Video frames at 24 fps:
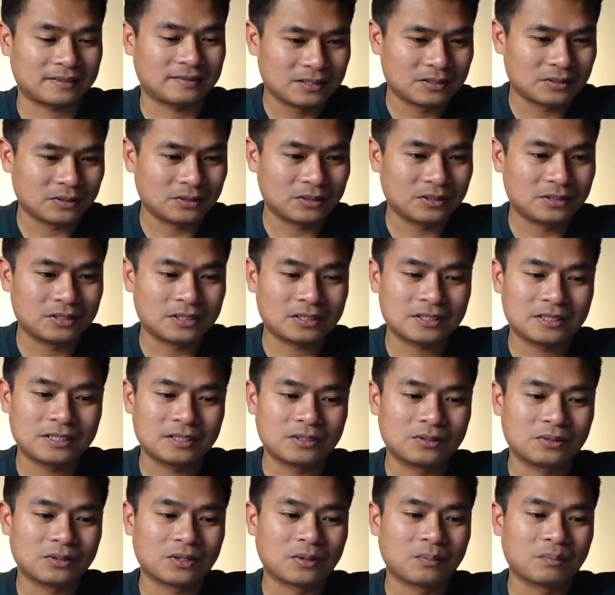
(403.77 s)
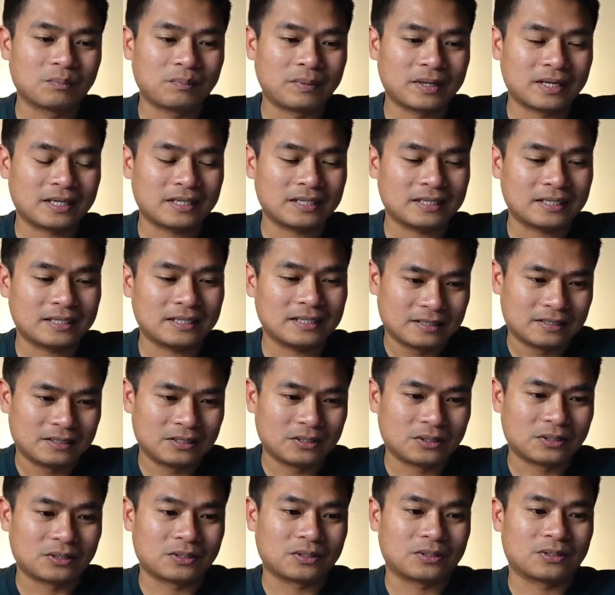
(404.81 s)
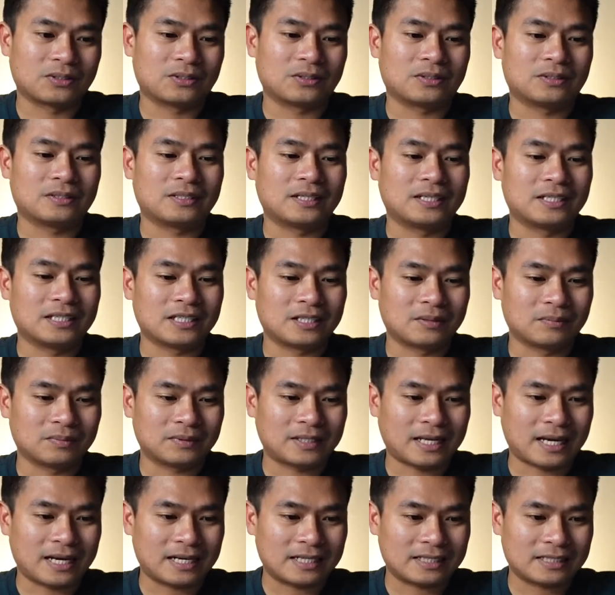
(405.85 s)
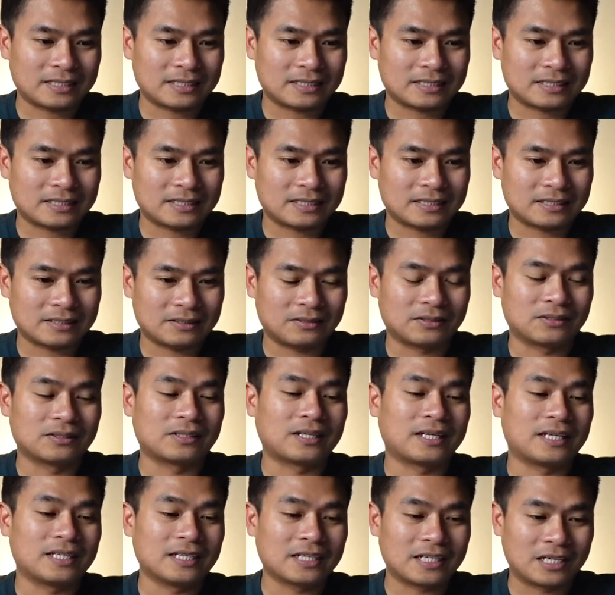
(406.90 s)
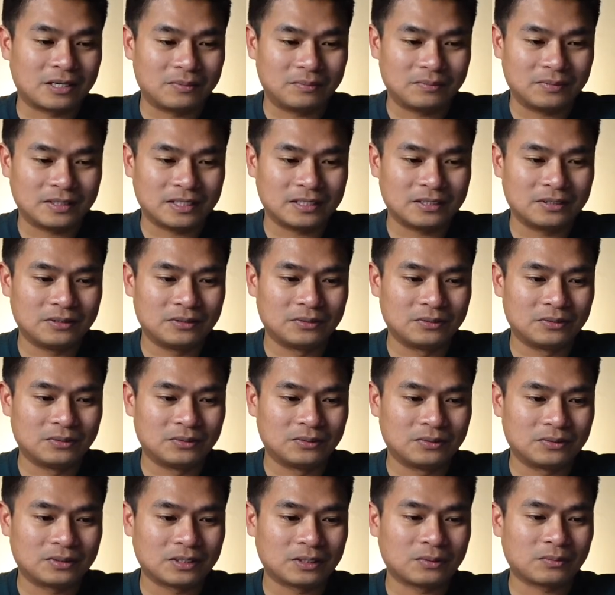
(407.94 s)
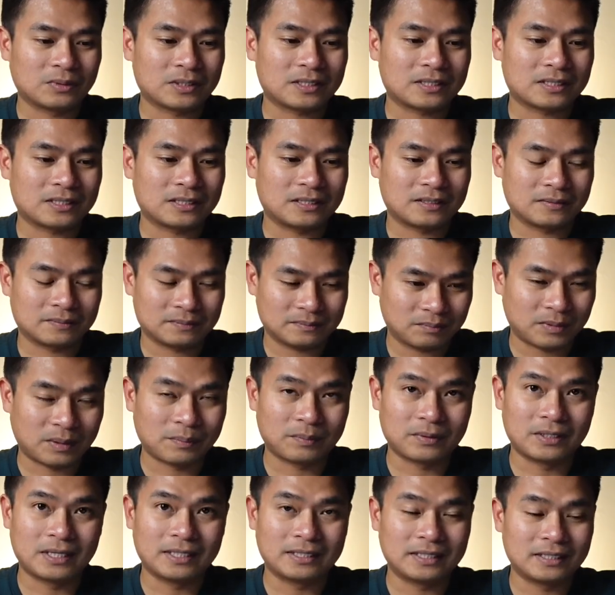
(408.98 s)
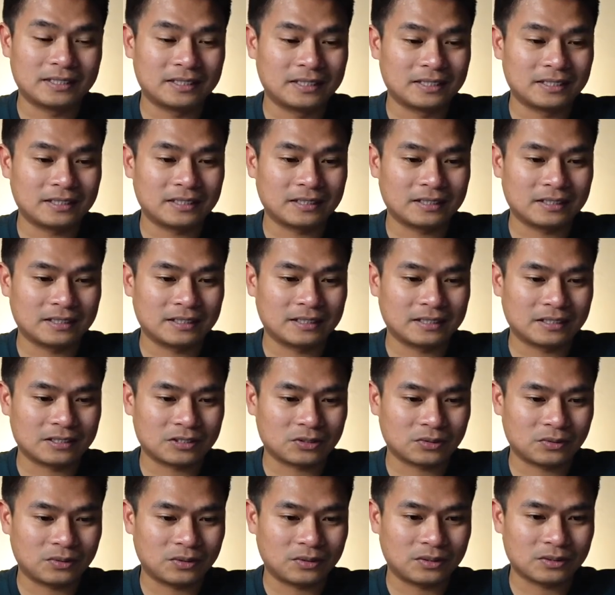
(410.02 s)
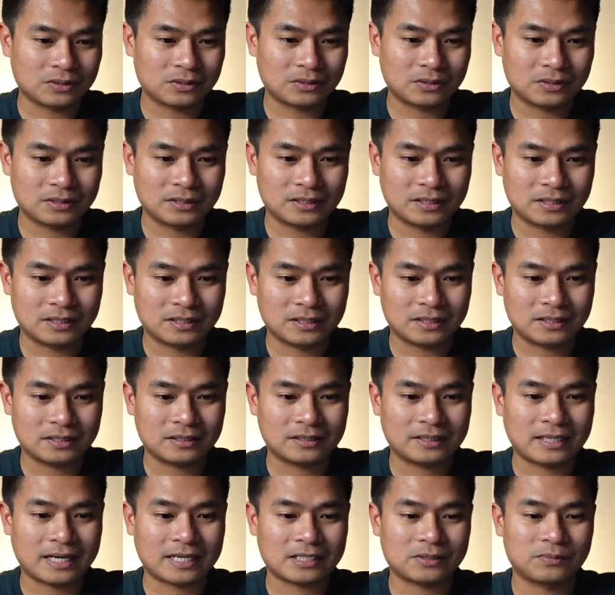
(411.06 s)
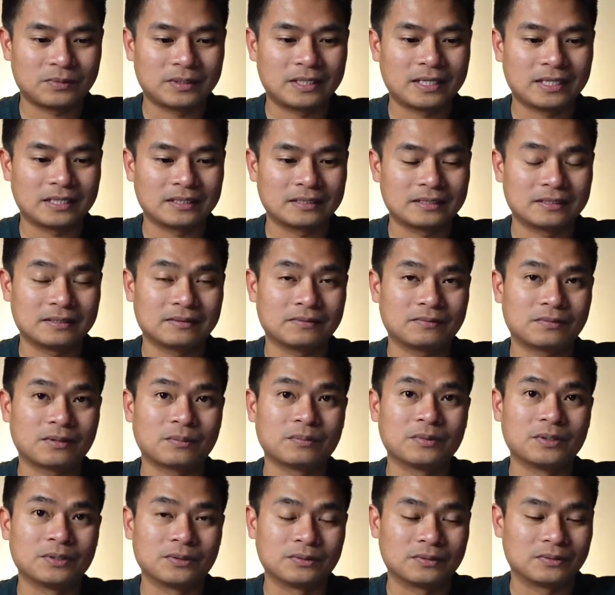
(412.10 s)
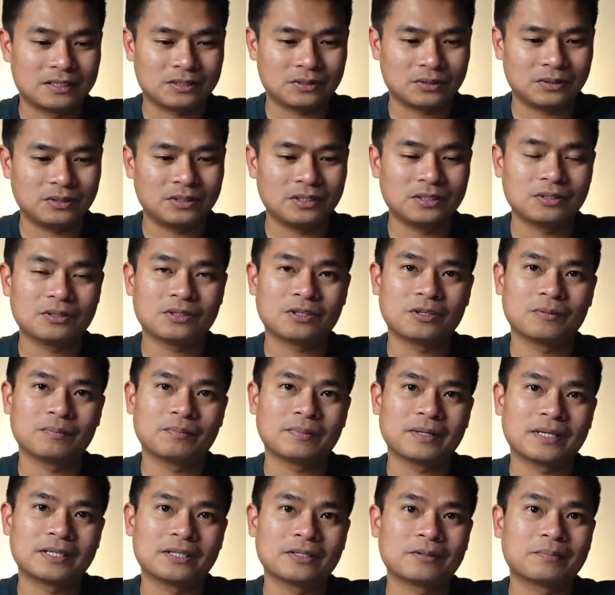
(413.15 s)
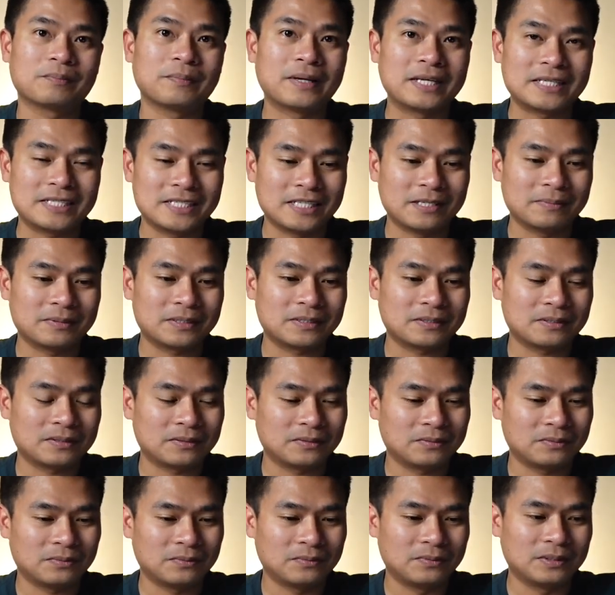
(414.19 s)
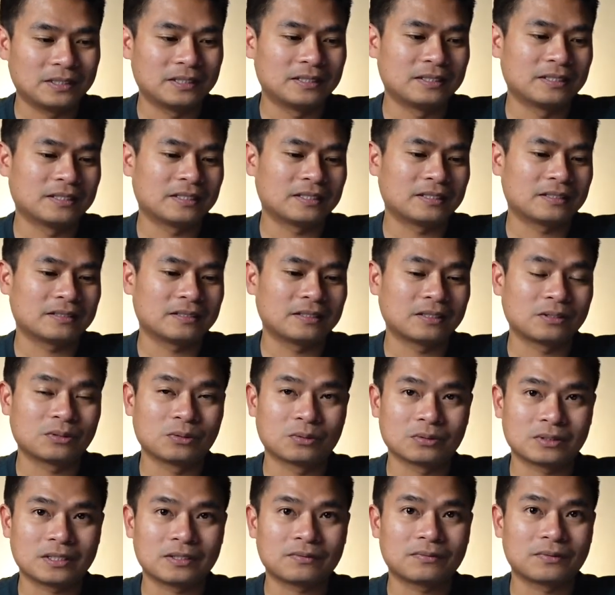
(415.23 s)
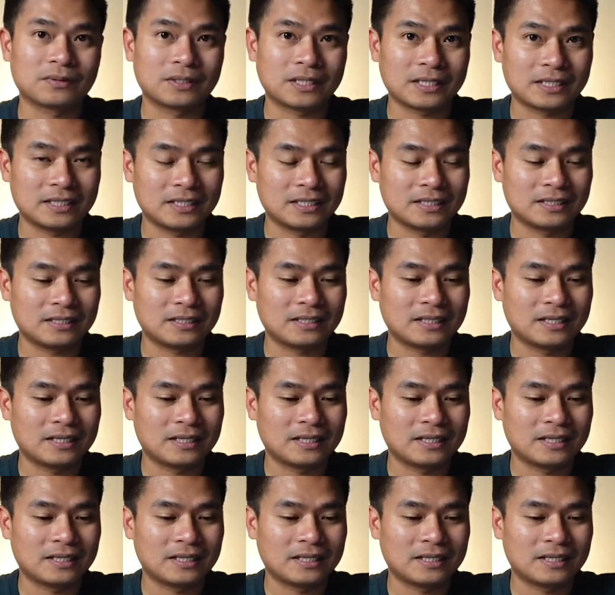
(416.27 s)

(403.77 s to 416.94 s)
So you just need to compare the income tax or the income that was populated here, and also the tax withheld from you. So you need to compare your payslips with the total for that year.